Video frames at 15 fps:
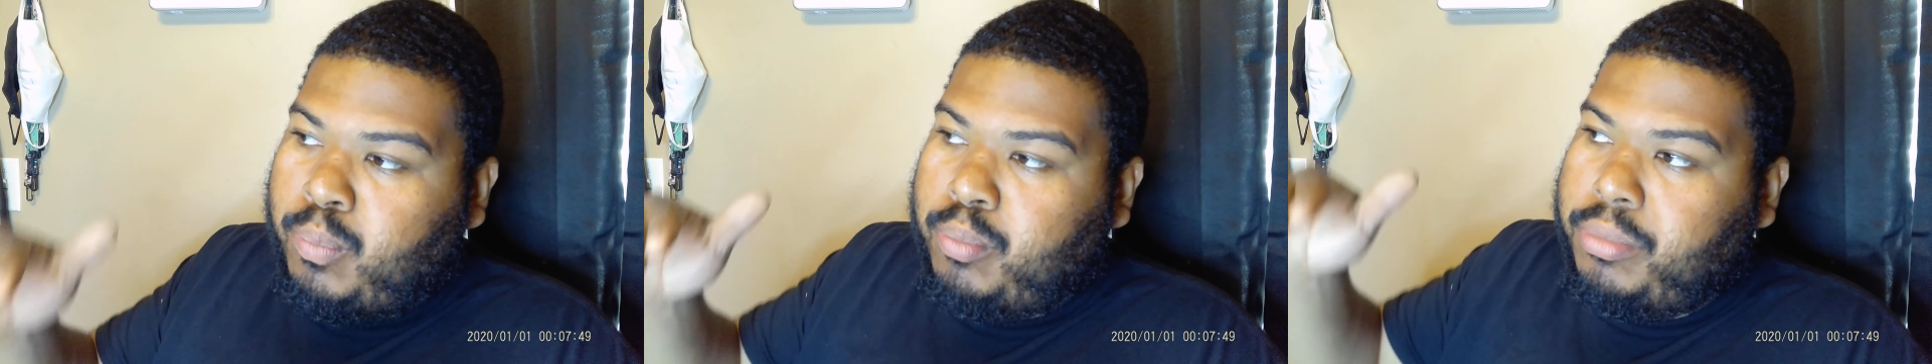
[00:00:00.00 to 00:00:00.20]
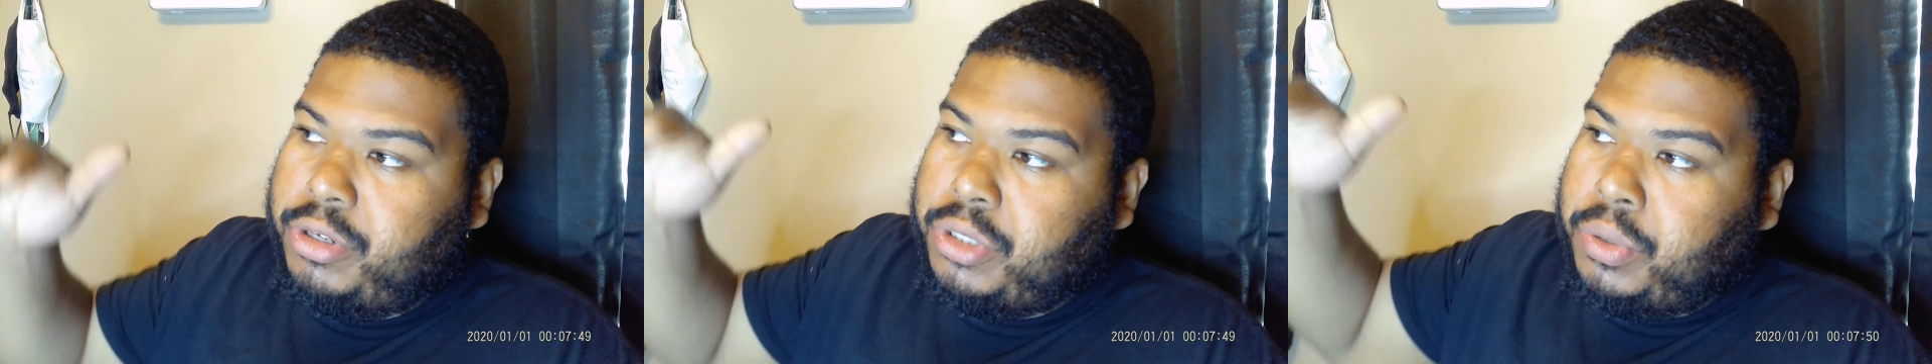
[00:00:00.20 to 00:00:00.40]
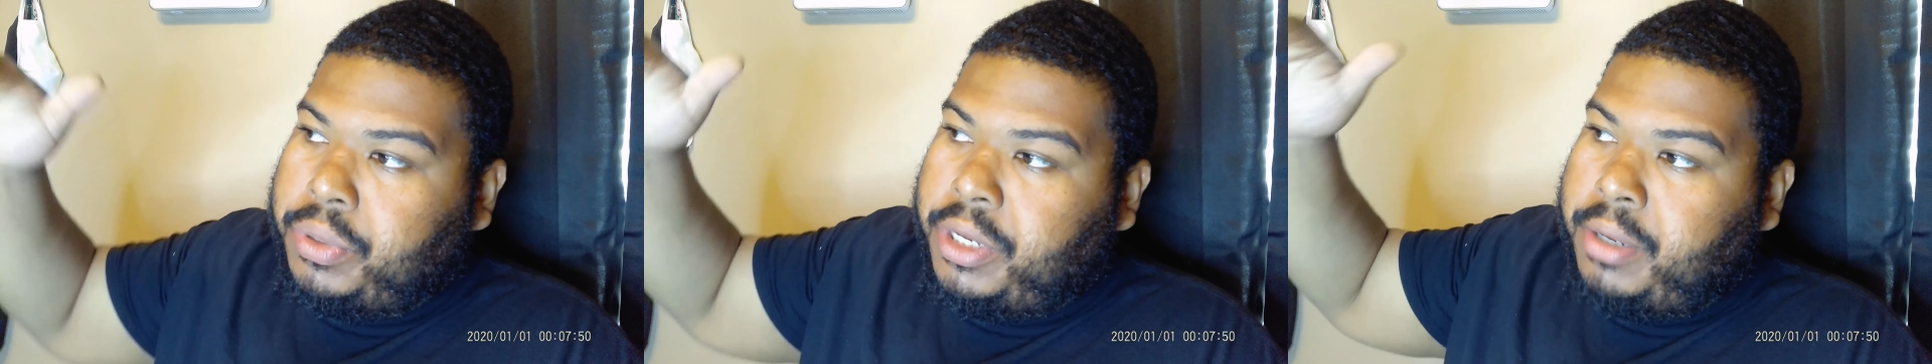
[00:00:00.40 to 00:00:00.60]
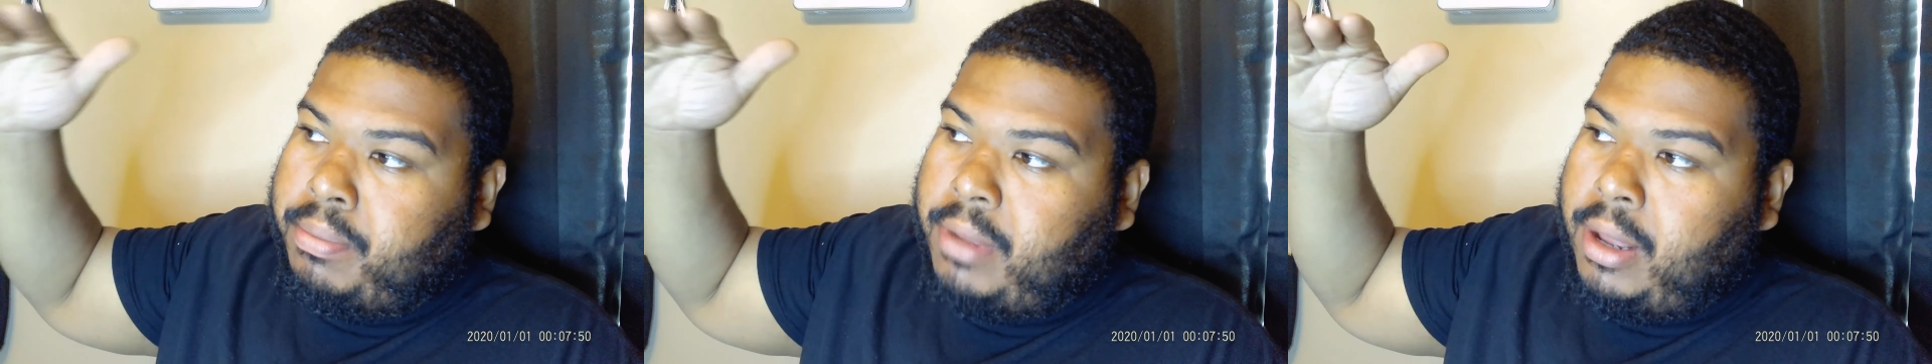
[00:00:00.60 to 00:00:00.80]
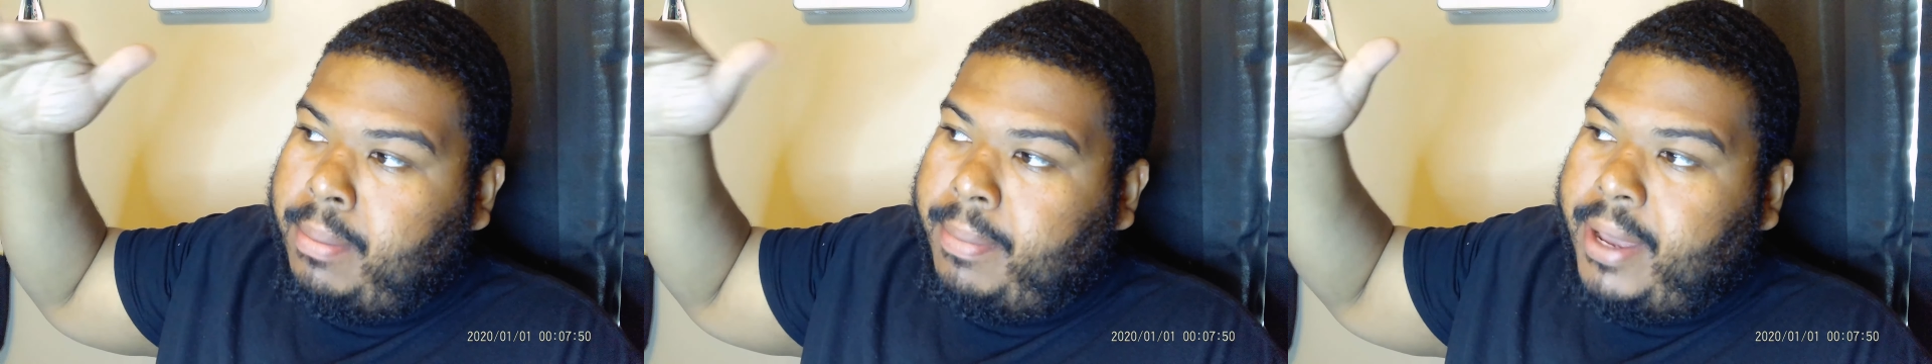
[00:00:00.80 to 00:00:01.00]
between
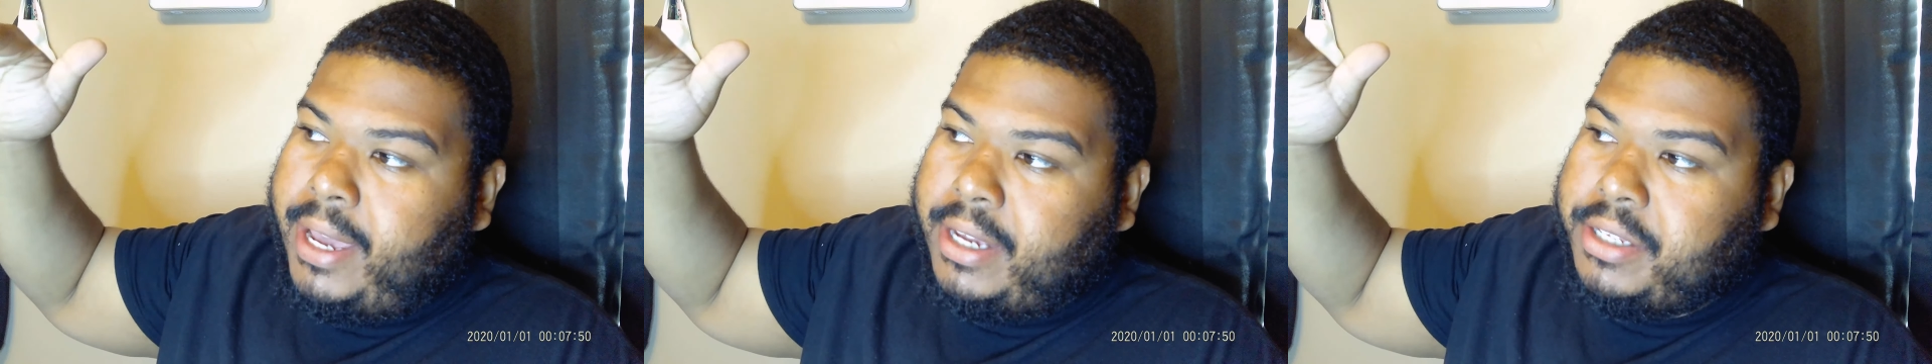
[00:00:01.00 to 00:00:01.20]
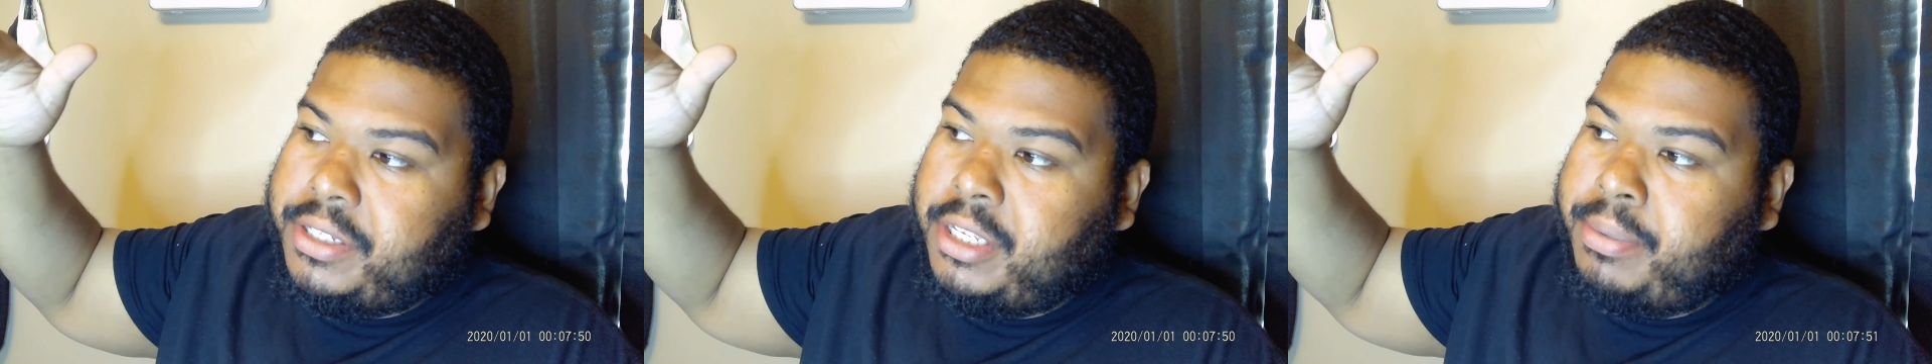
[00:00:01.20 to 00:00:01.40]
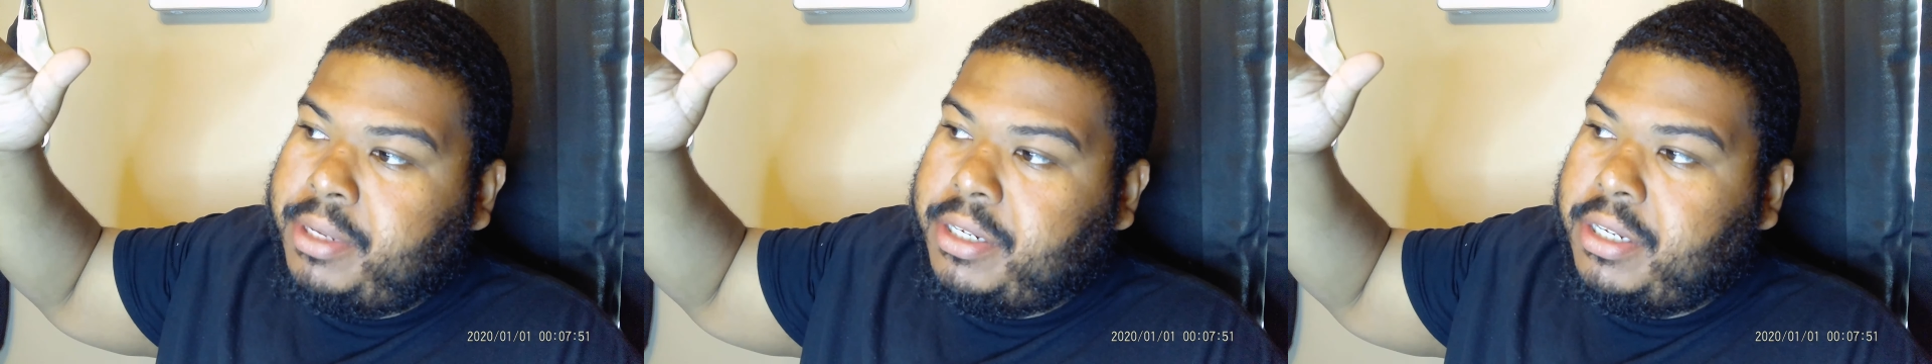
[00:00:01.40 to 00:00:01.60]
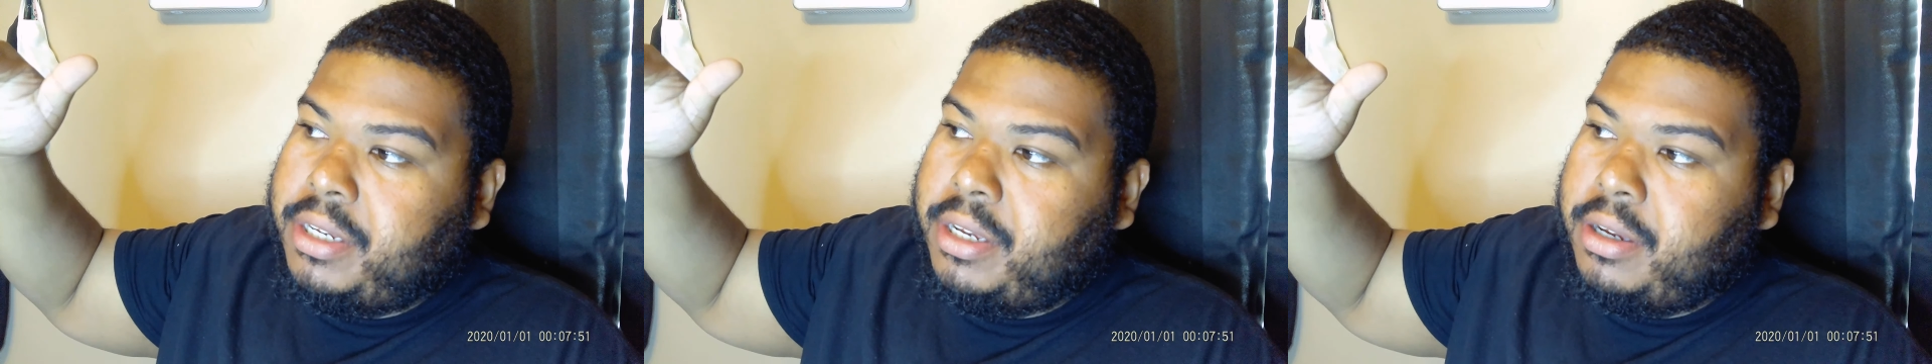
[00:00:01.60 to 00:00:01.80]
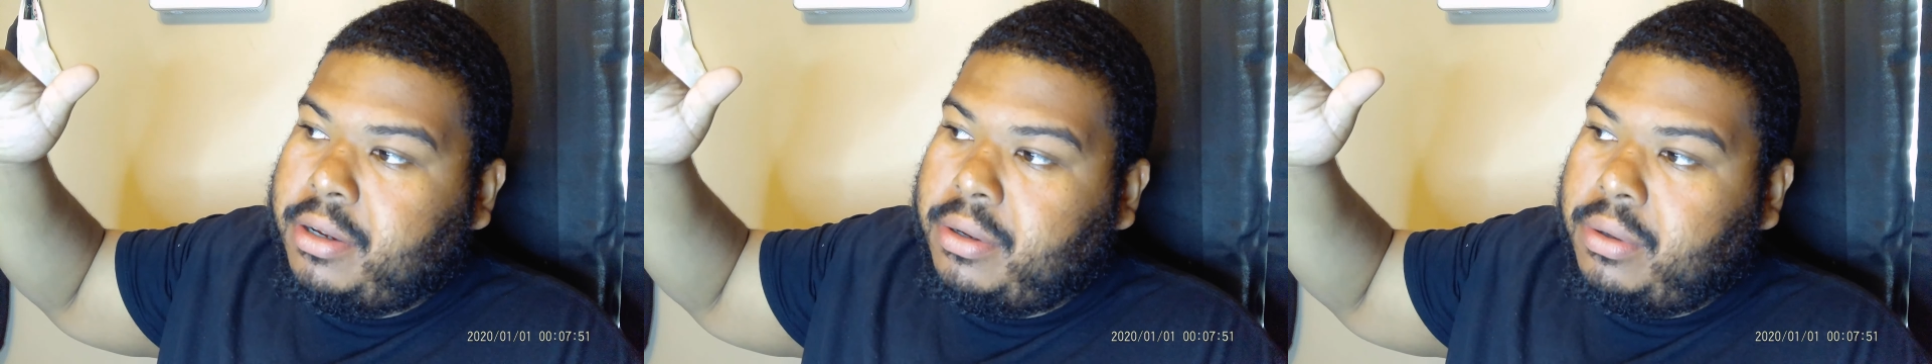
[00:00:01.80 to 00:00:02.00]
my max
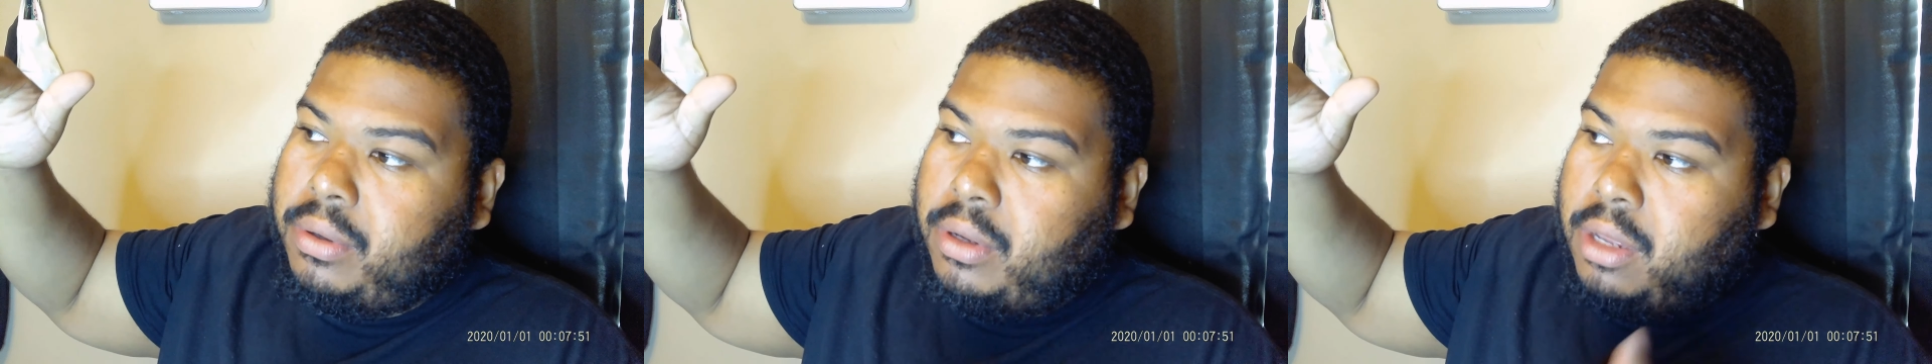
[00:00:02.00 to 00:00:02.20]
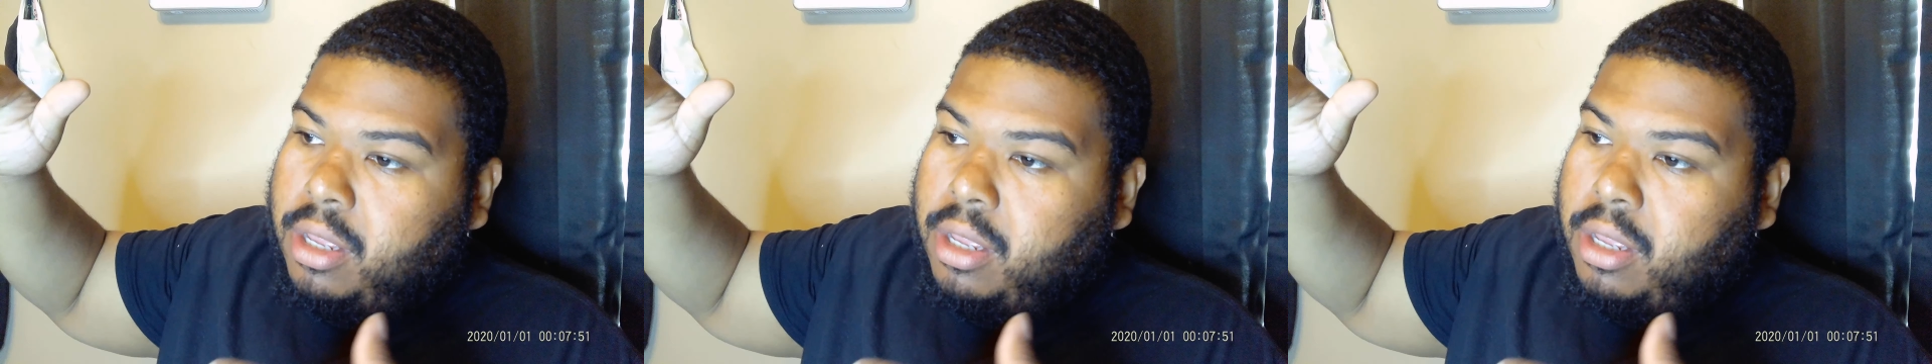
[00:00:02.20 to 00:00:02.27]
CBTO